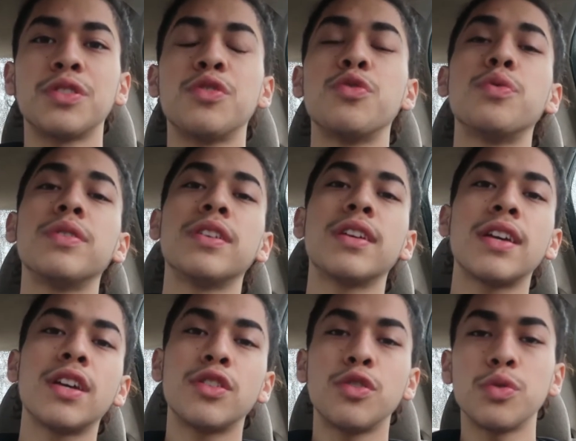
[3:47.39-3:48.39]
Do
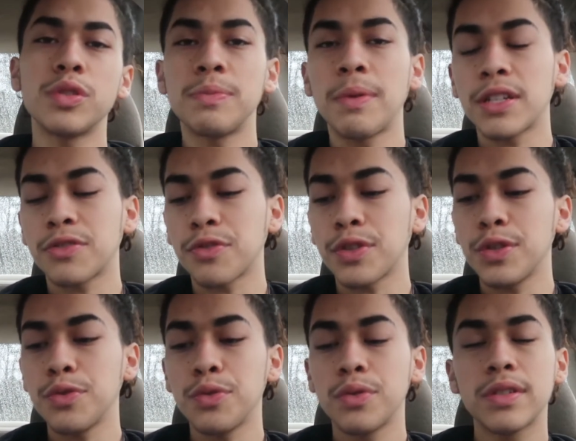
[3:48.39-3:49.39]
what's best for
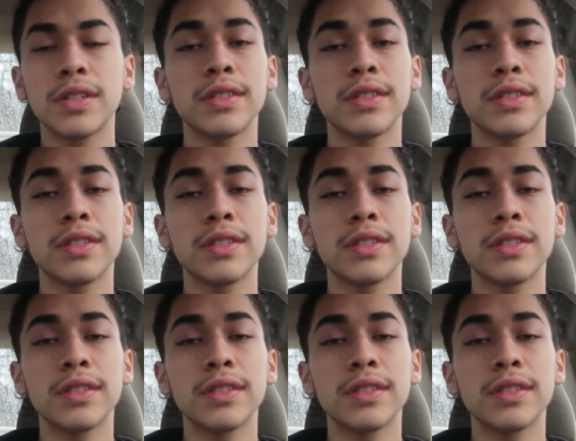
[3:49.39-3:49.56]
you.